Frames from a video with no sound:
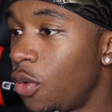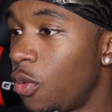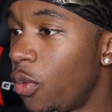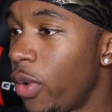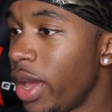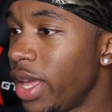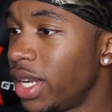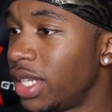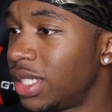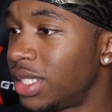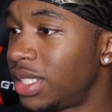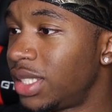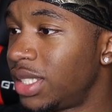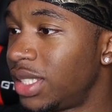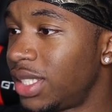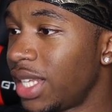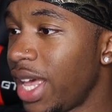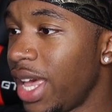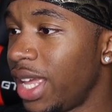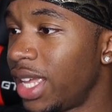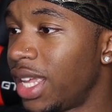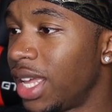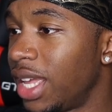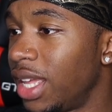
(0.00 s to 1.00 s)
Wait a
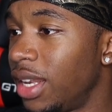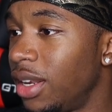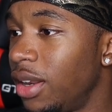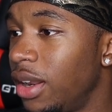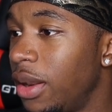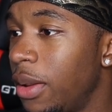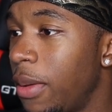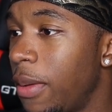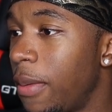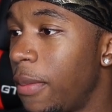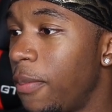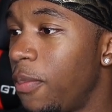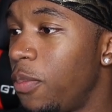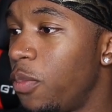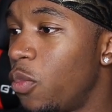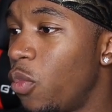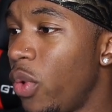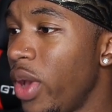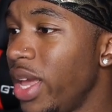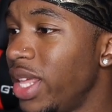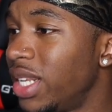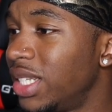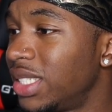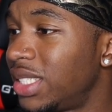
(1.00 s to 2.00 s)
second.
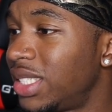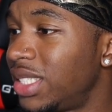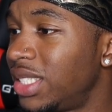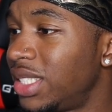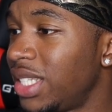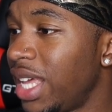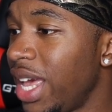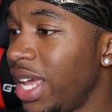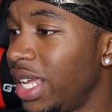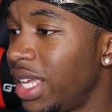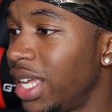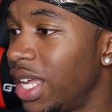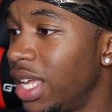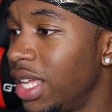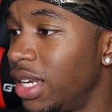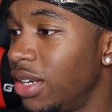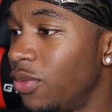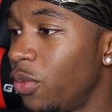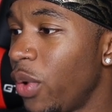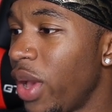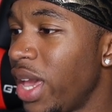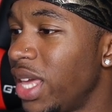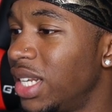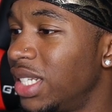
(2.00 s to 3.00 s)
Wait a second.
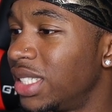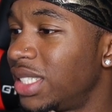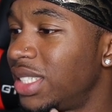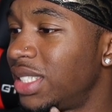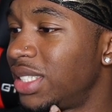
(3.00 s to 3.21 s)
Wait a